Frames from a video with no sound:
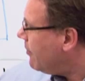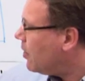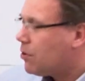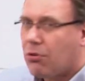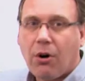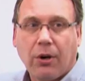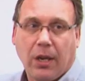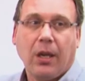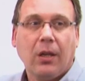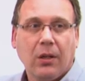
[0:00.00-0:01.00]
here a
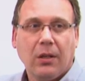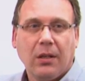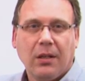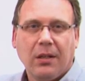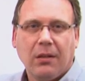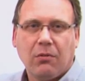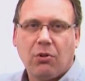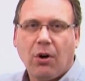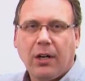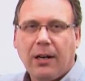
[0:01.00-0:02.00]
drawing,
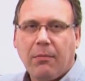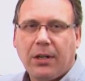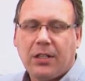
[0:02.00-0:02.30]
drawing number